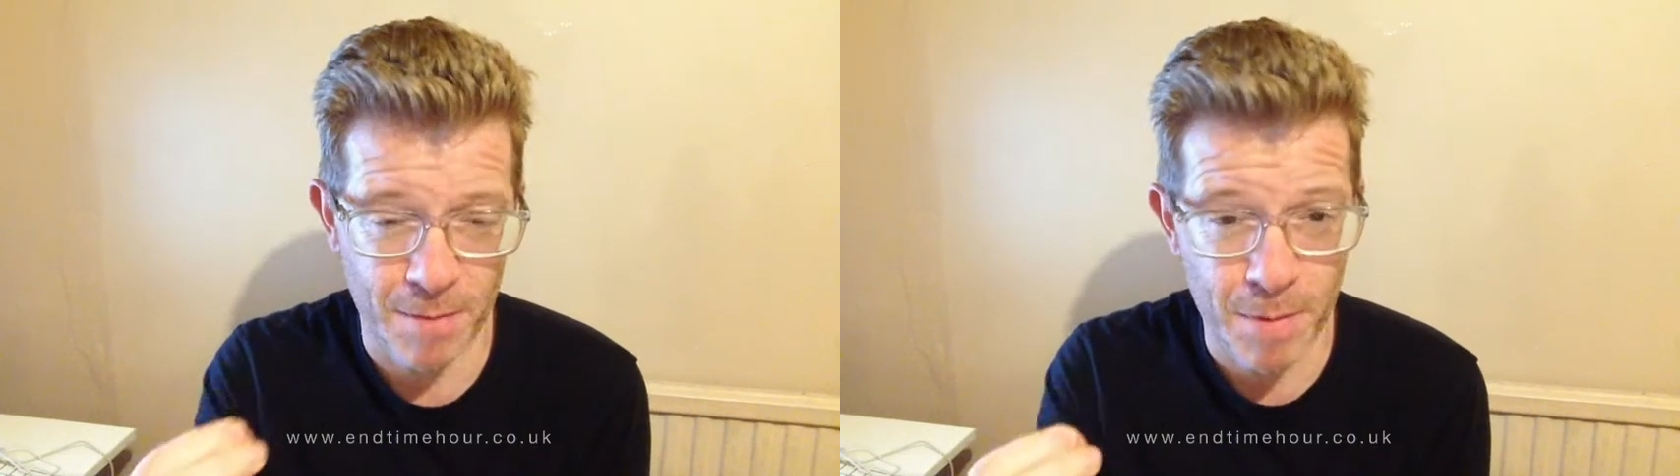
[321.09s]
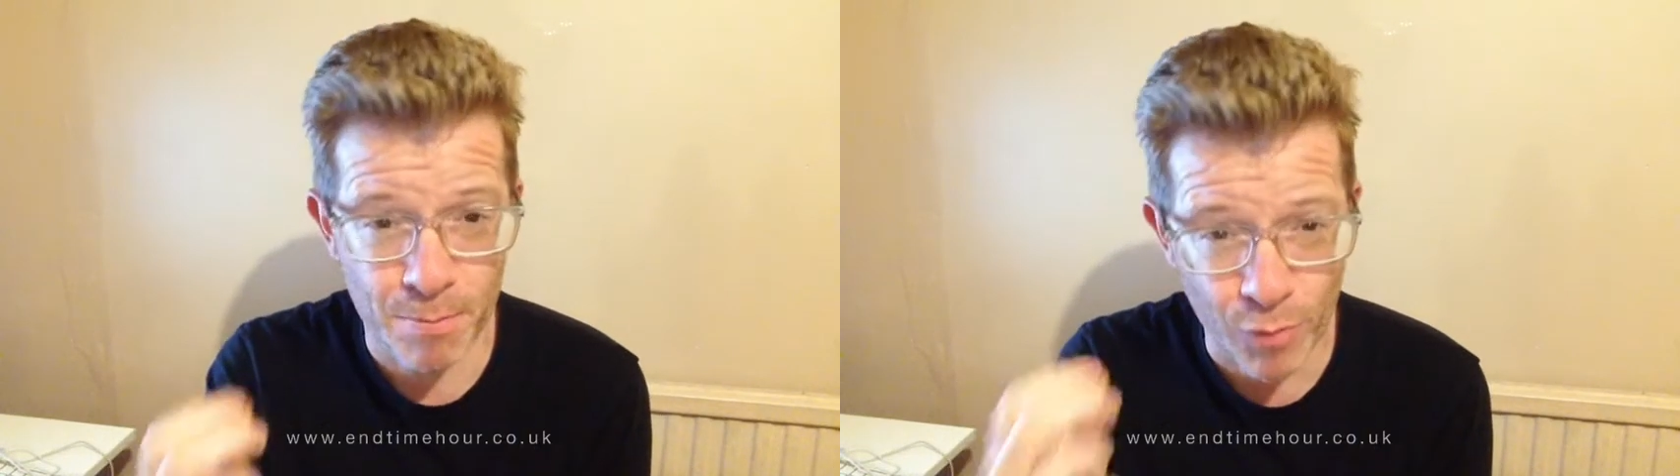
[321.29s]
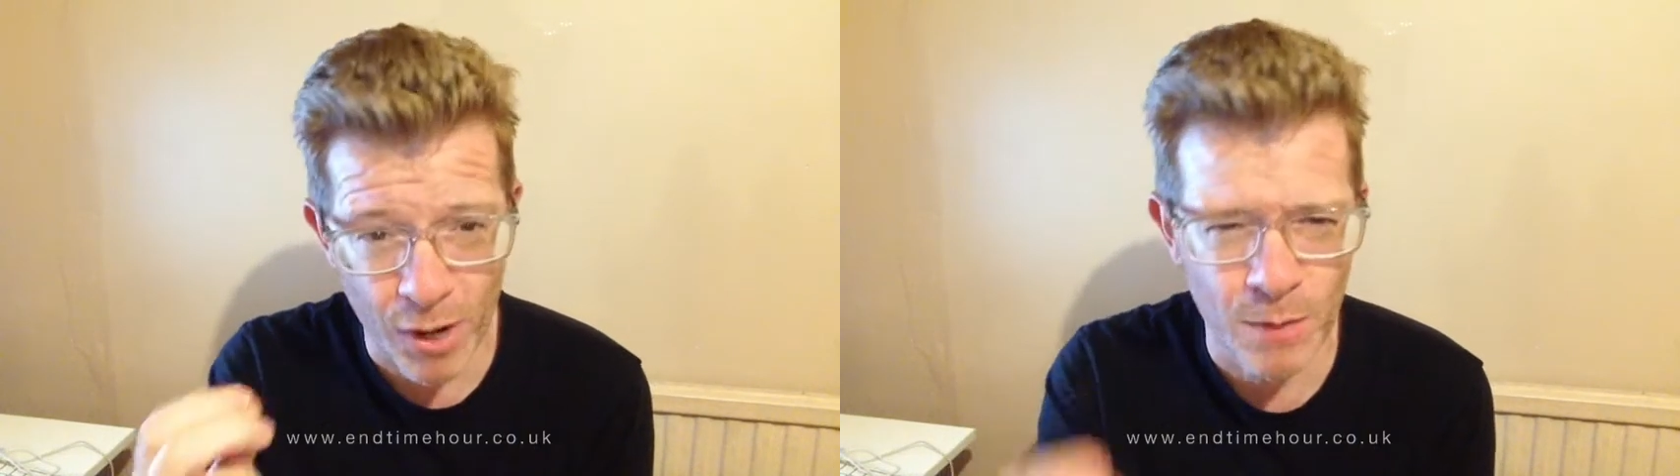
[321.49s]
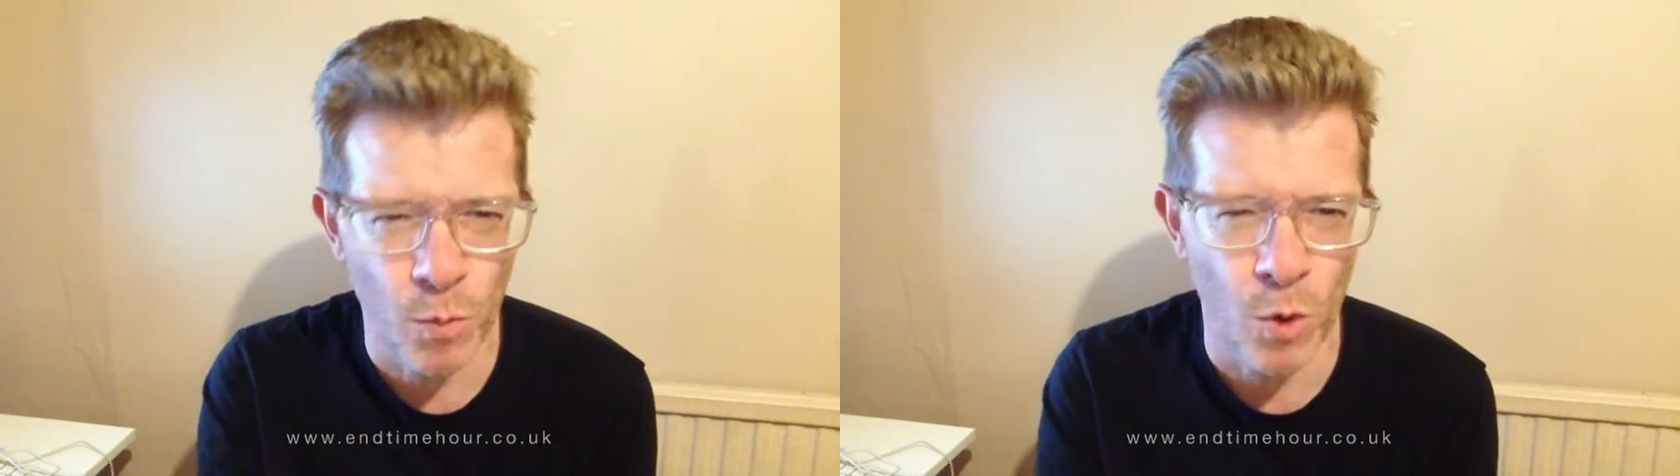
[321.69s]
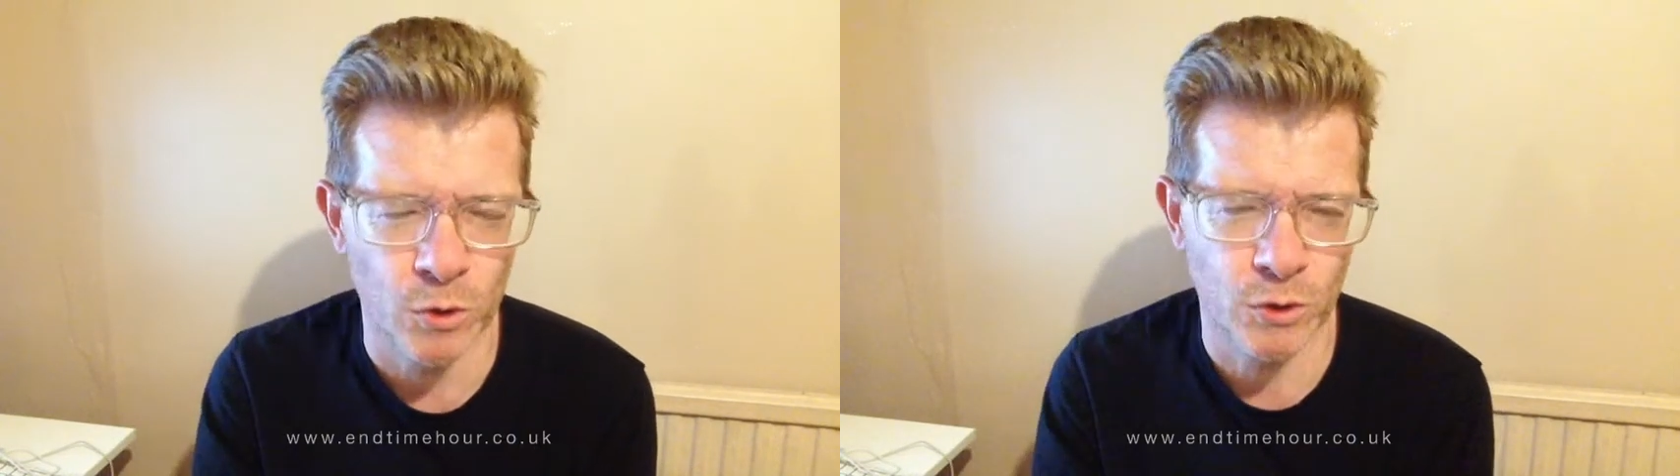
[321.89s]
They've been
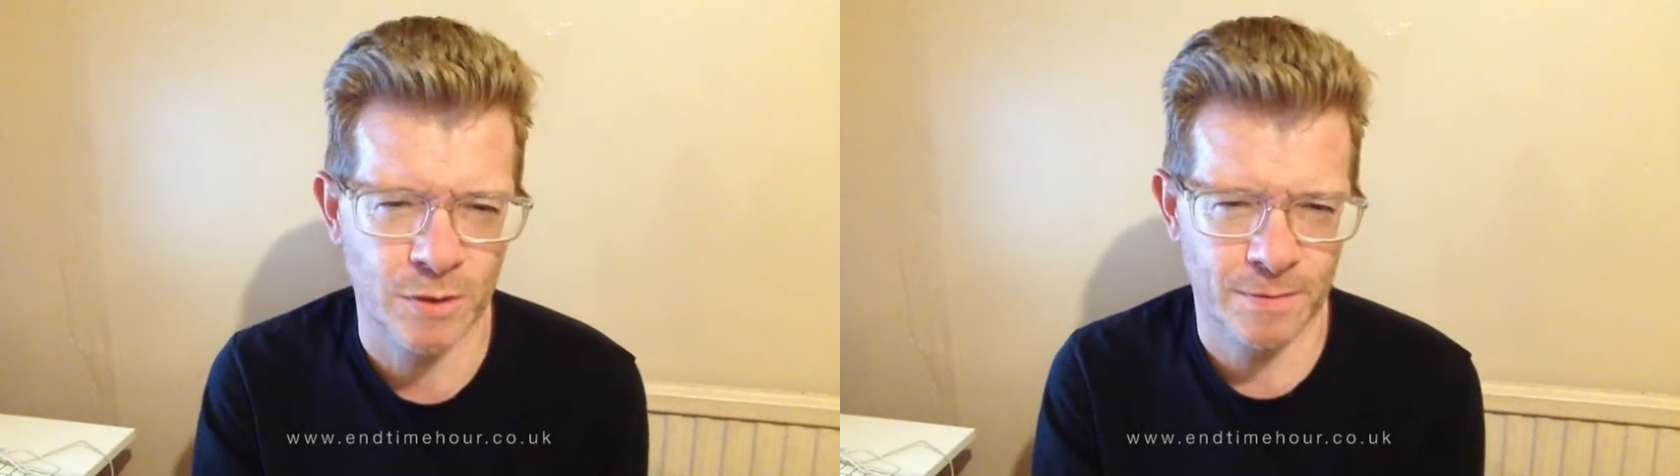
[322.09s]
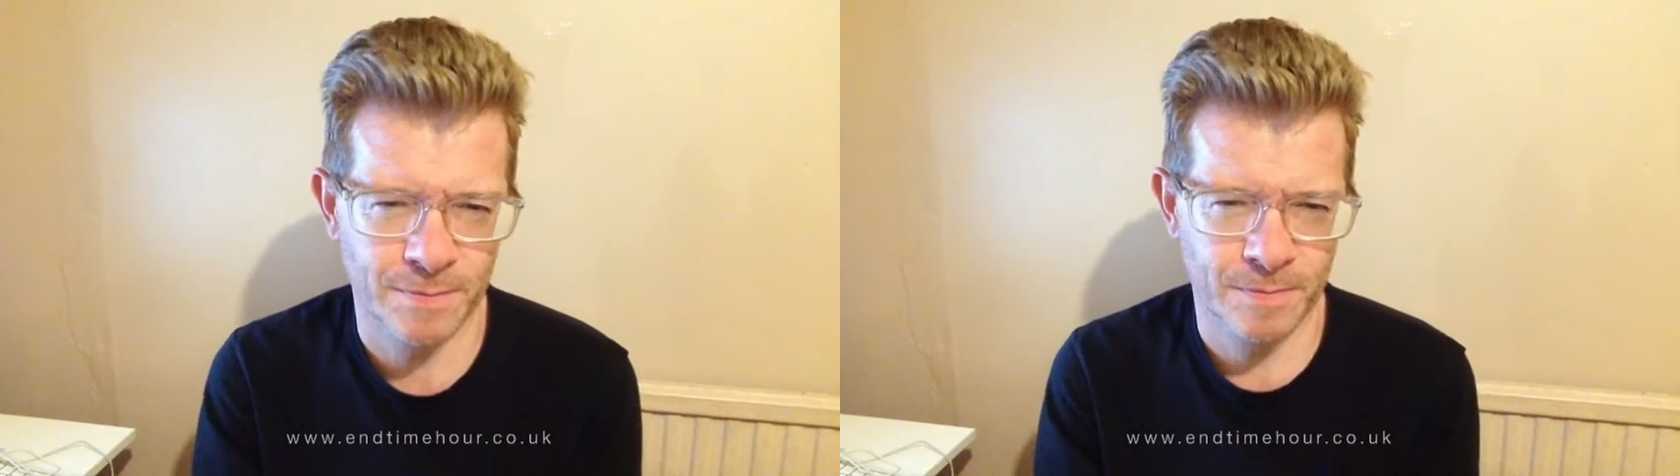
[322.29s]
brainwashed.